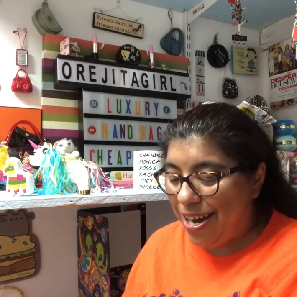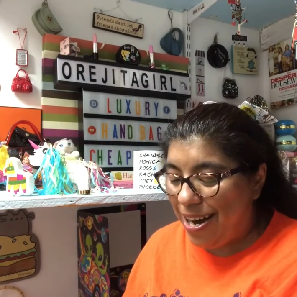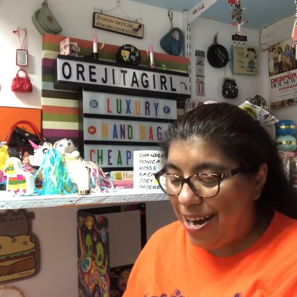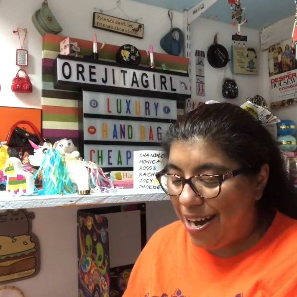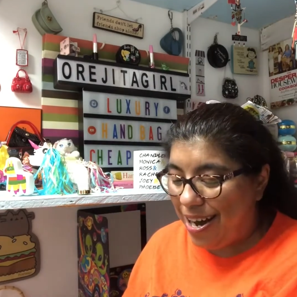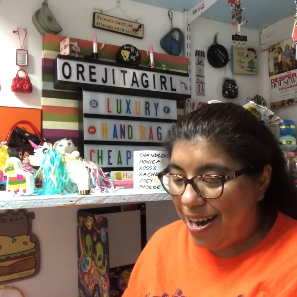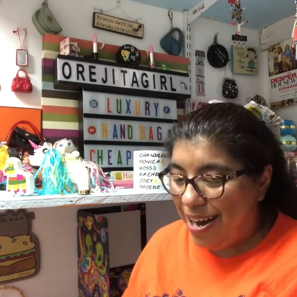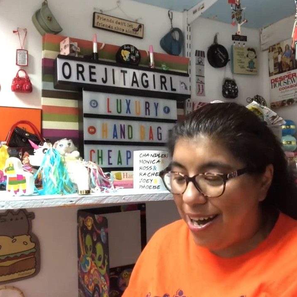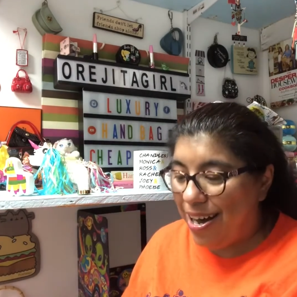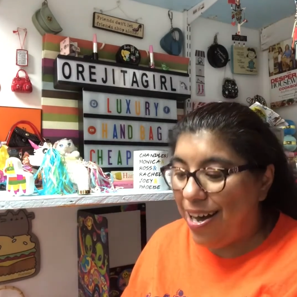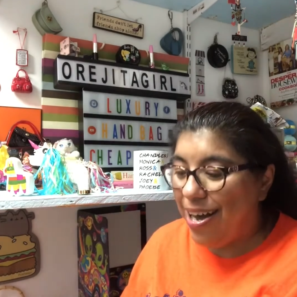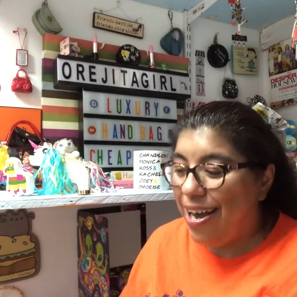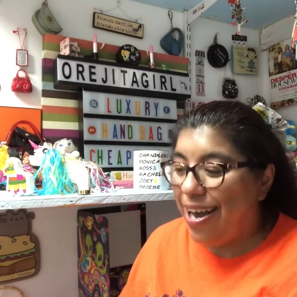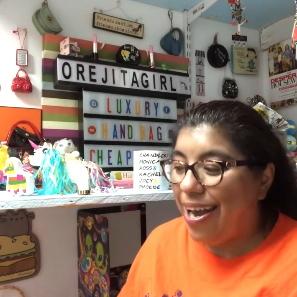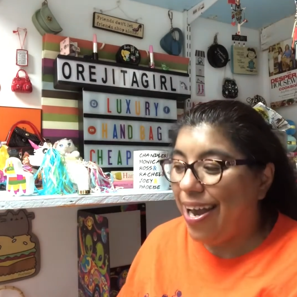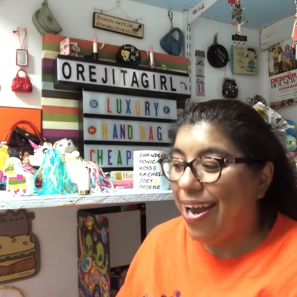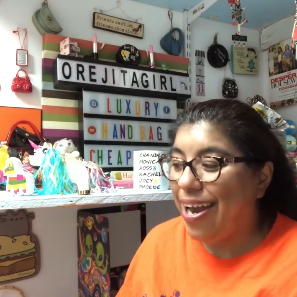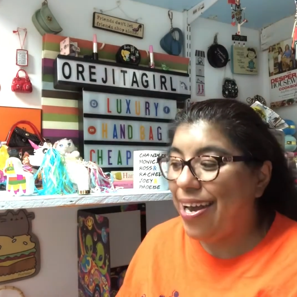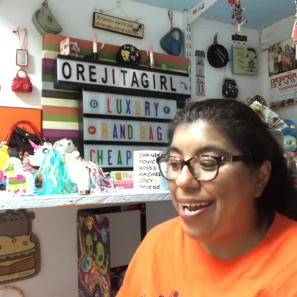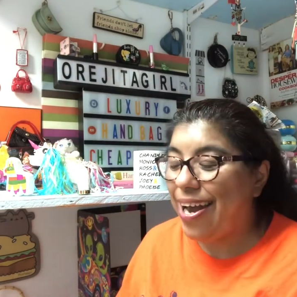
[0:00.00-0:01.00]
And
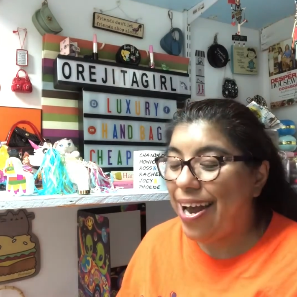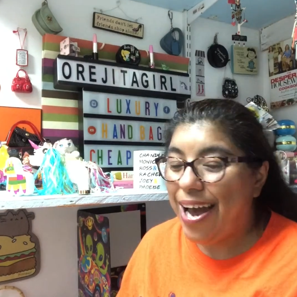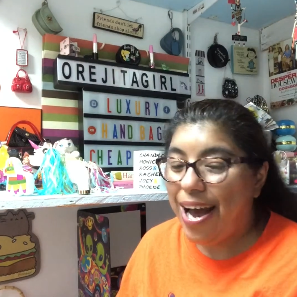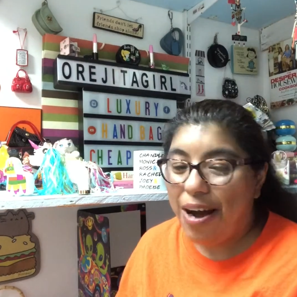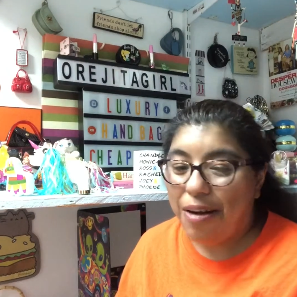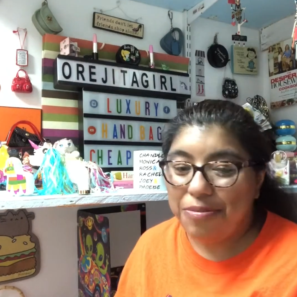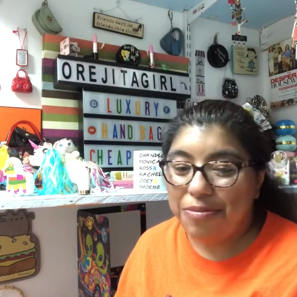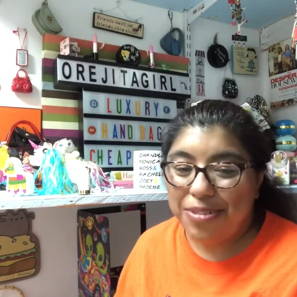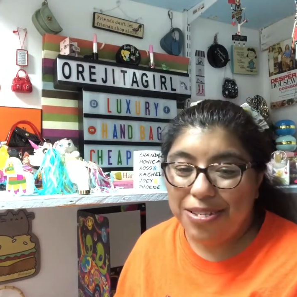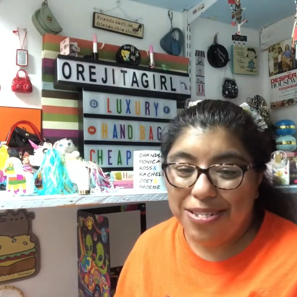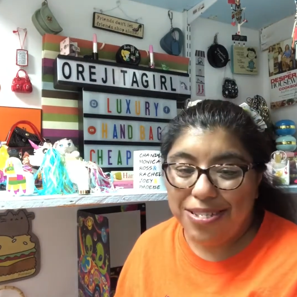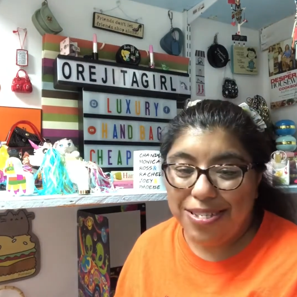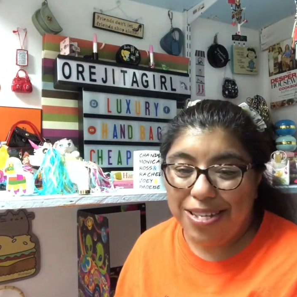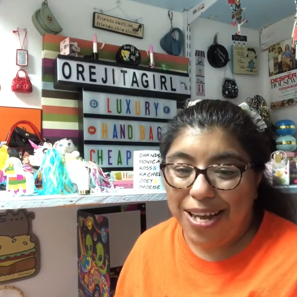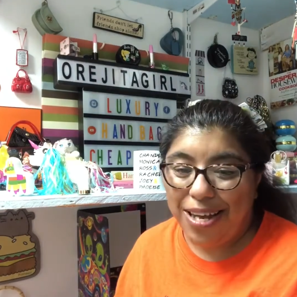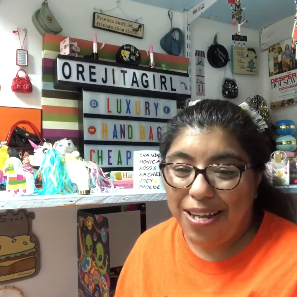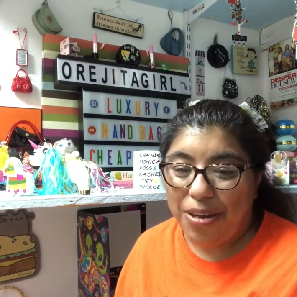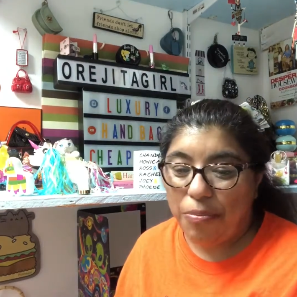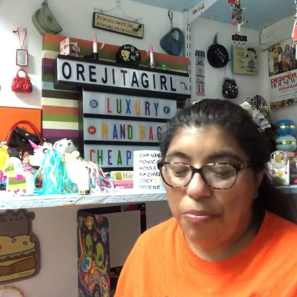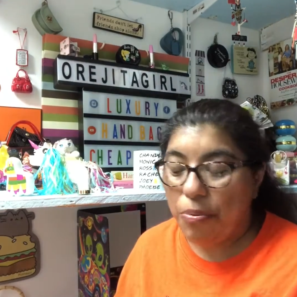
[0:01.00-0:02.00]
I have to
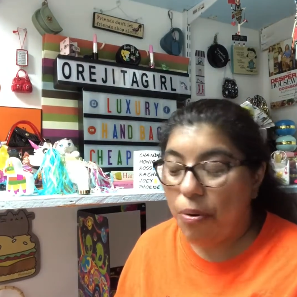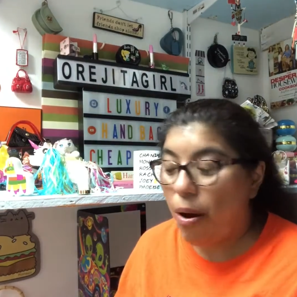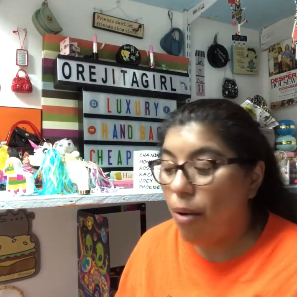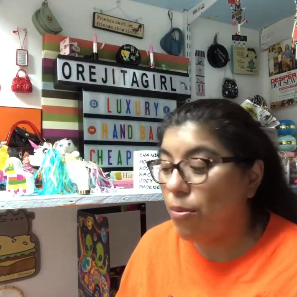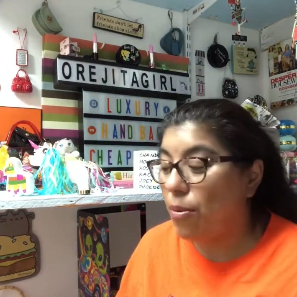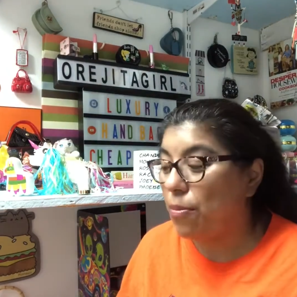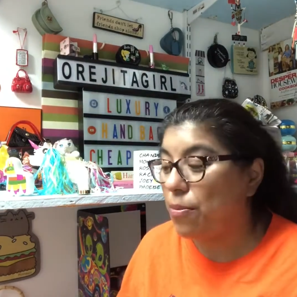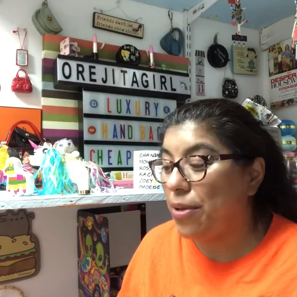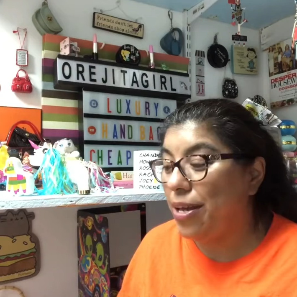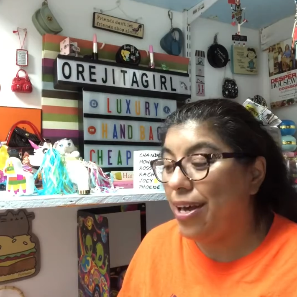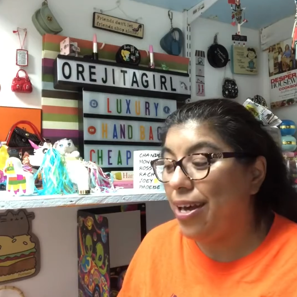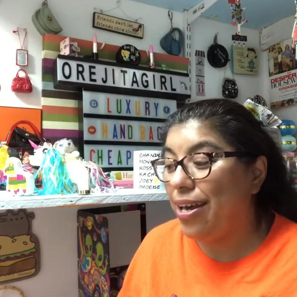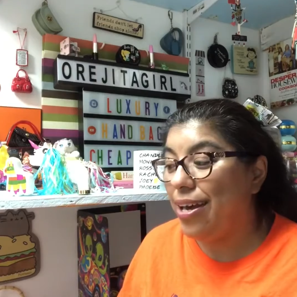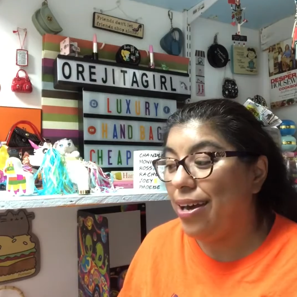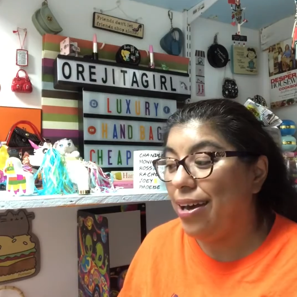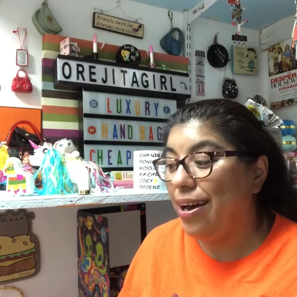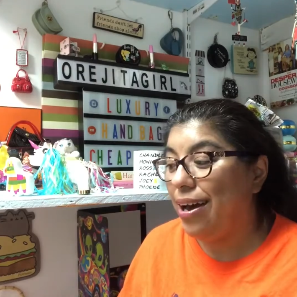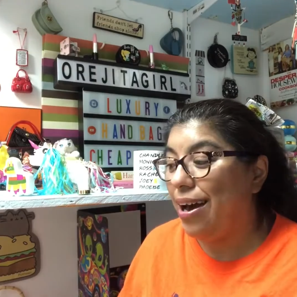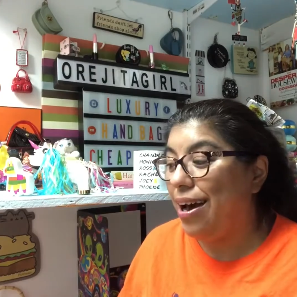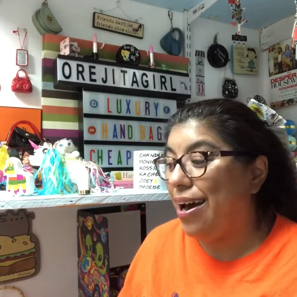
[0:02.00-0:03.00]
say, they're
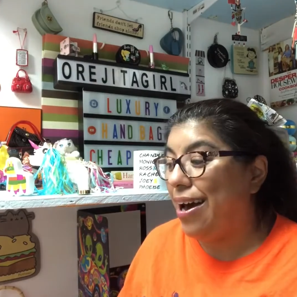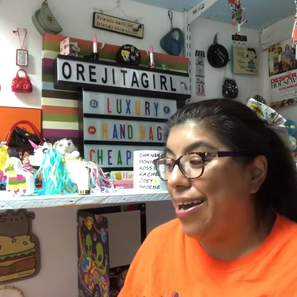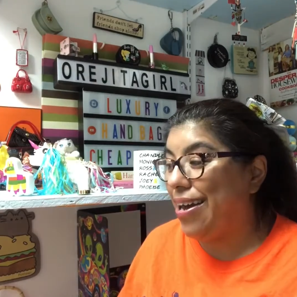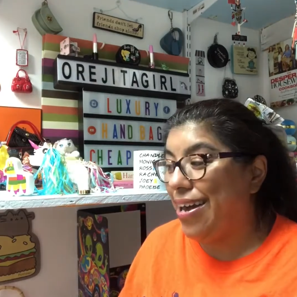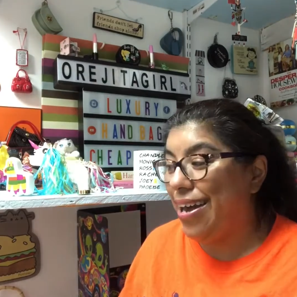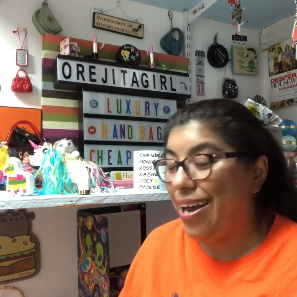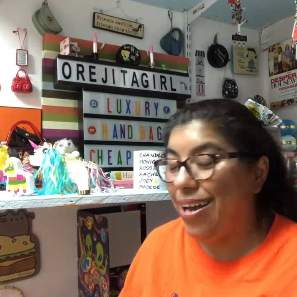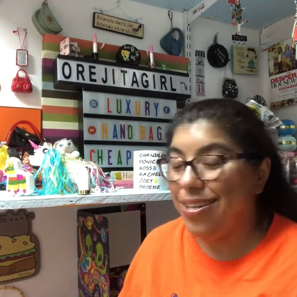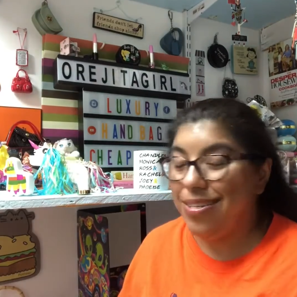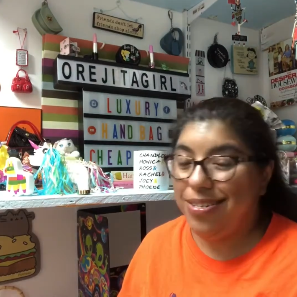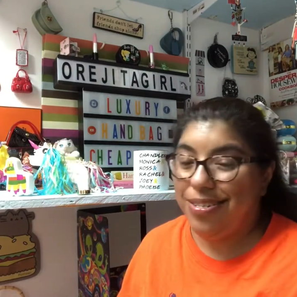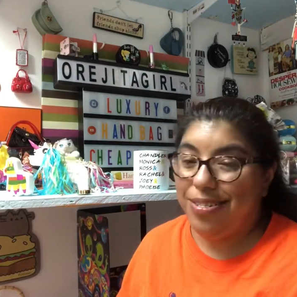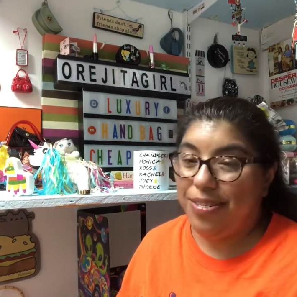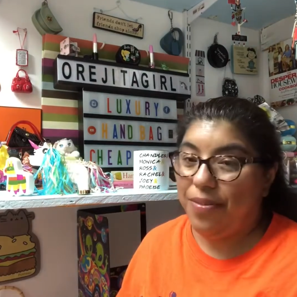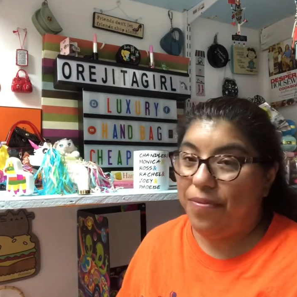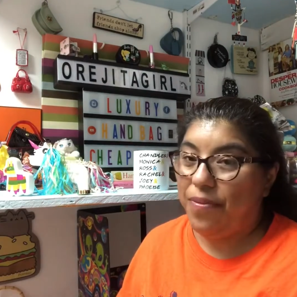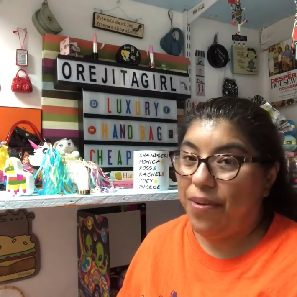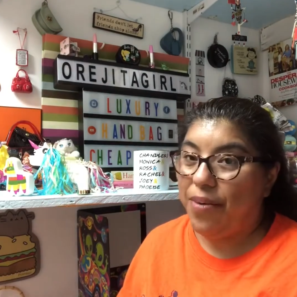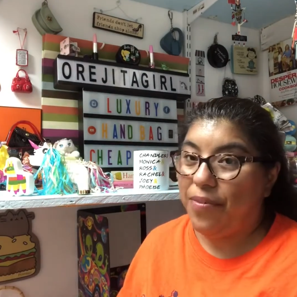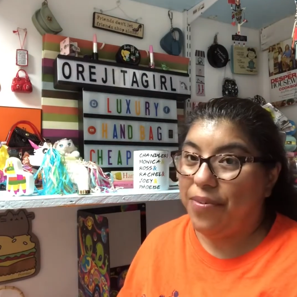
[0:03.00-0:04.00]
probably, I can't choose
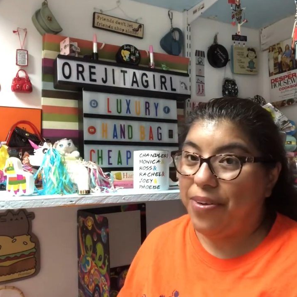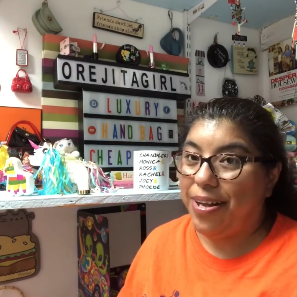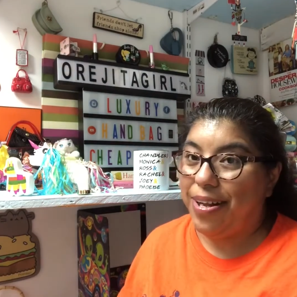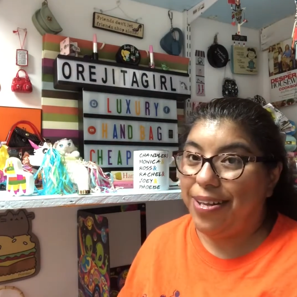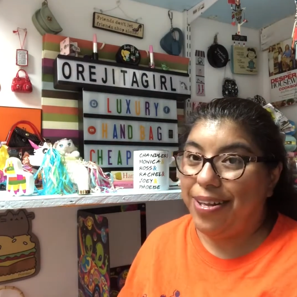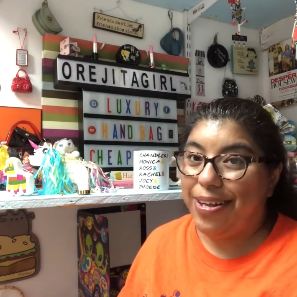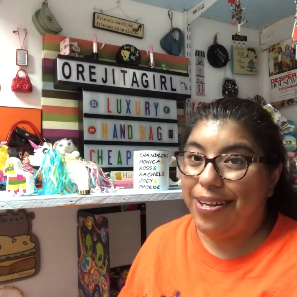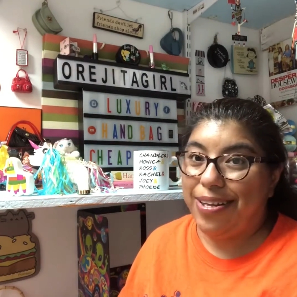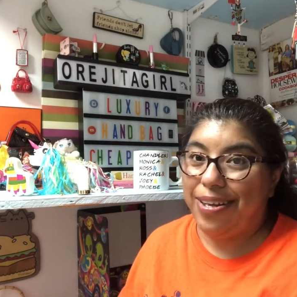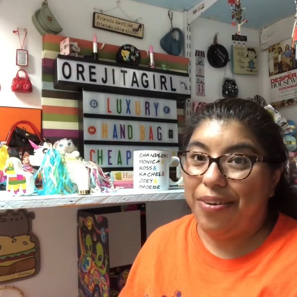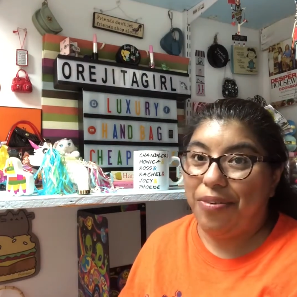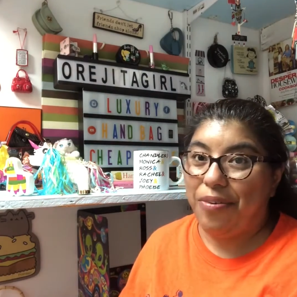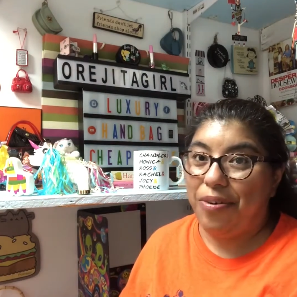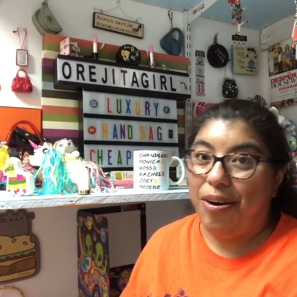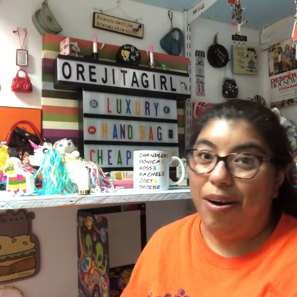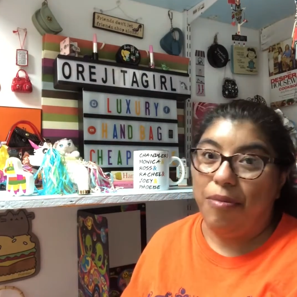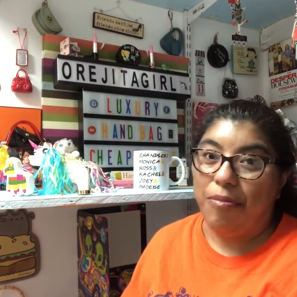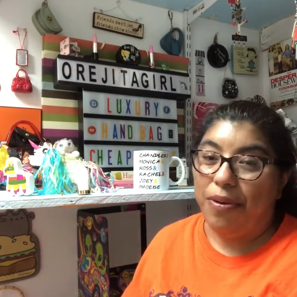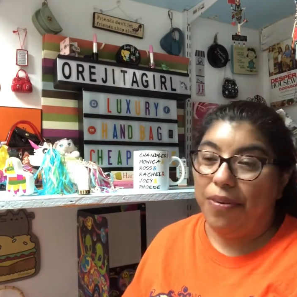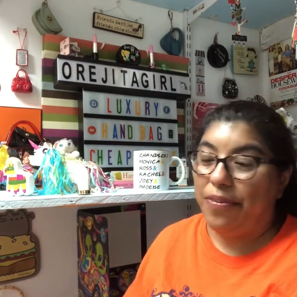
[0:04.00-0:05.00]
a favorite. I think they were
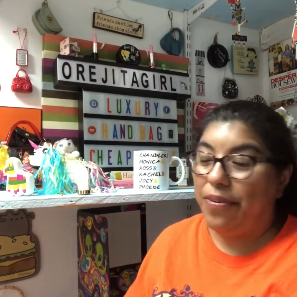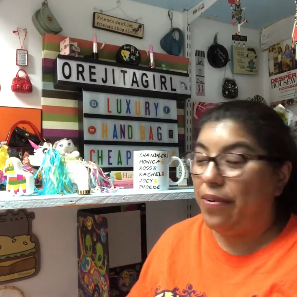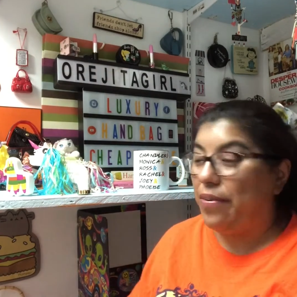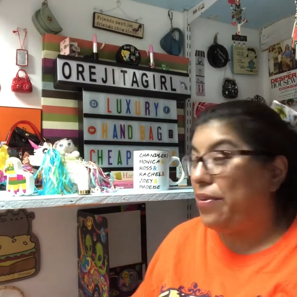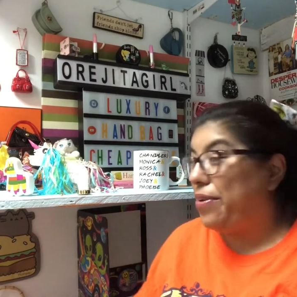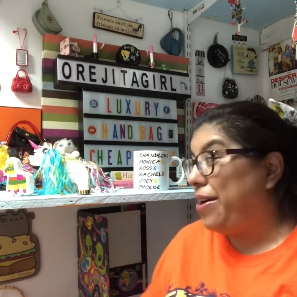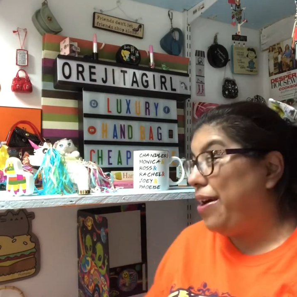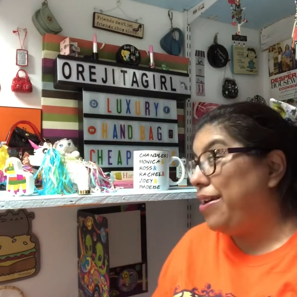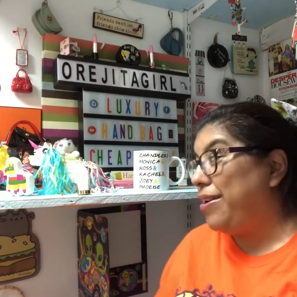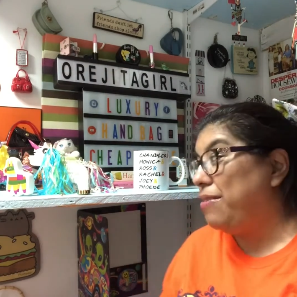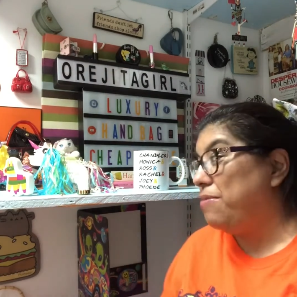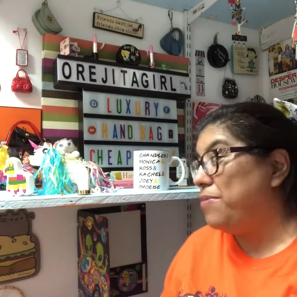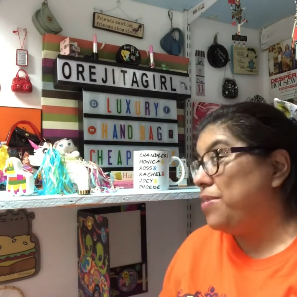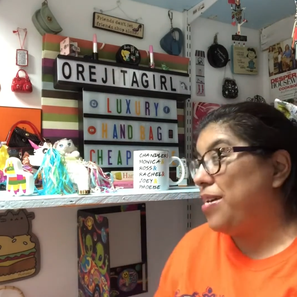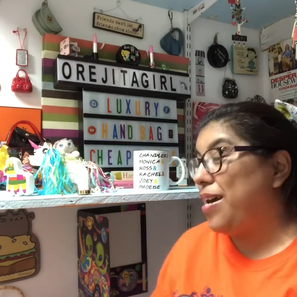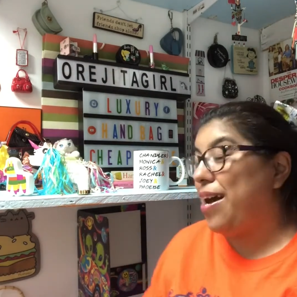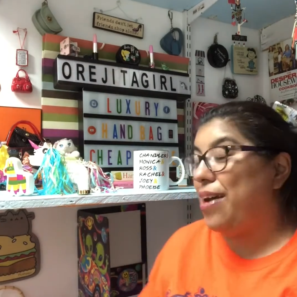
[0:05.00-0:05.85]
all my favorite items.